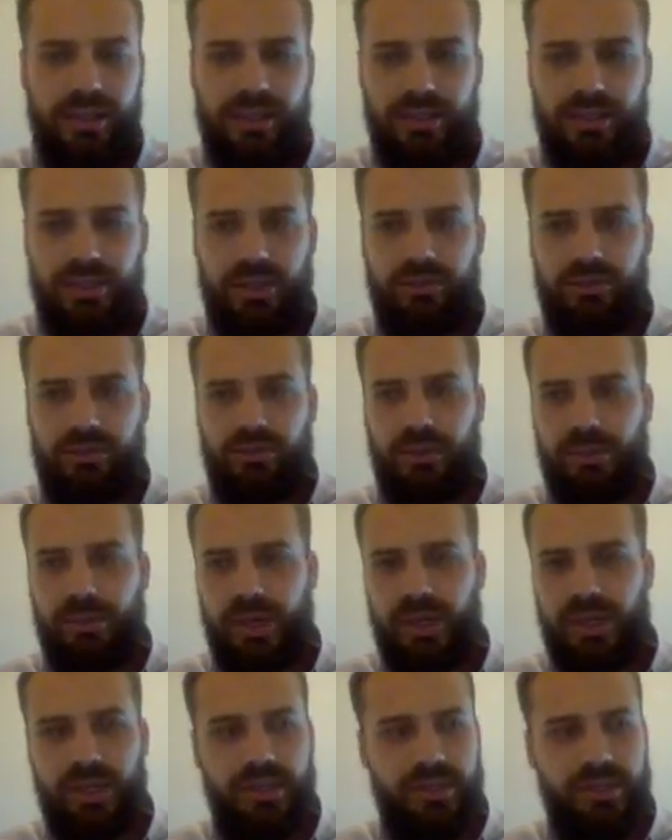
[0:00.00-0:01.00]
So
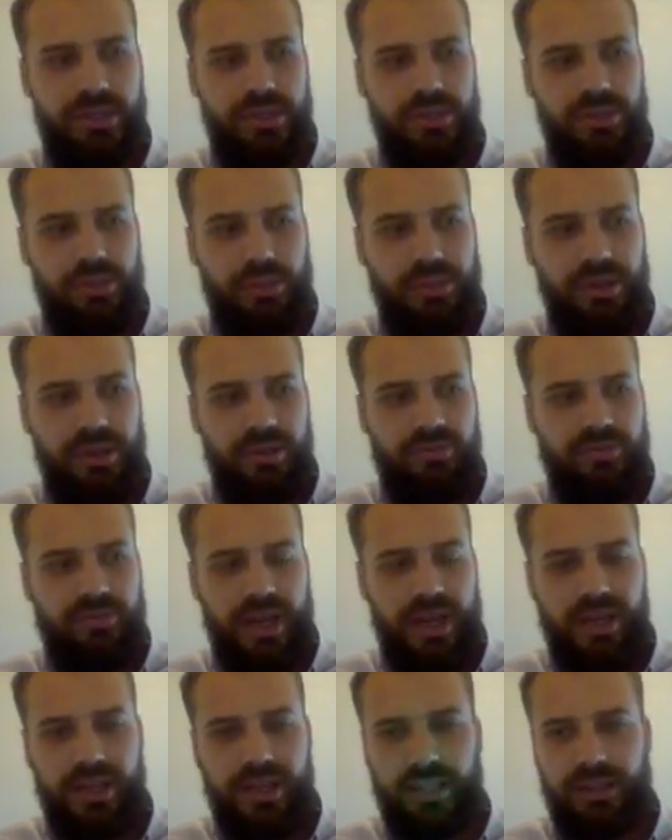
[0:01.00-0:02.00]
reminder, this is what my
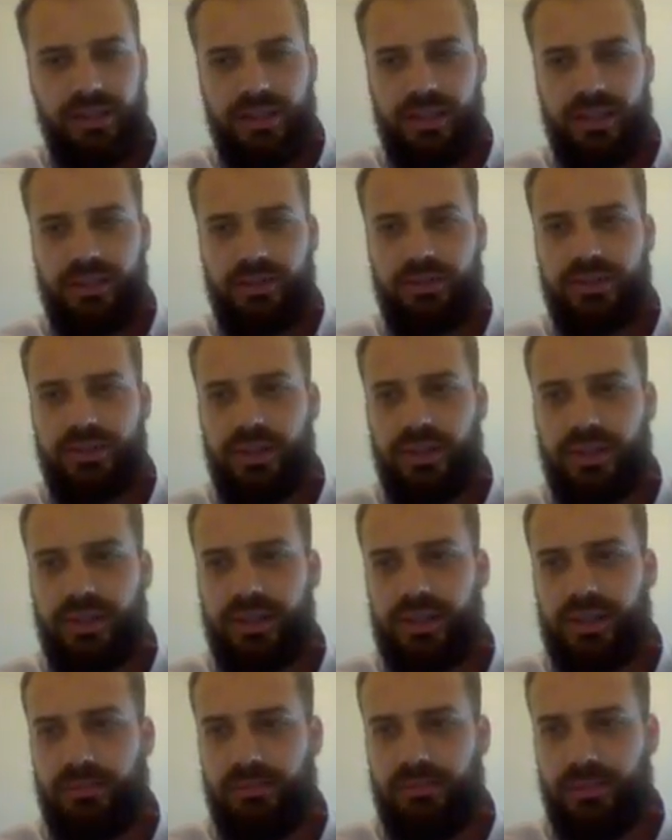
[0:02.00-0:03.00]
fading LED looks like at the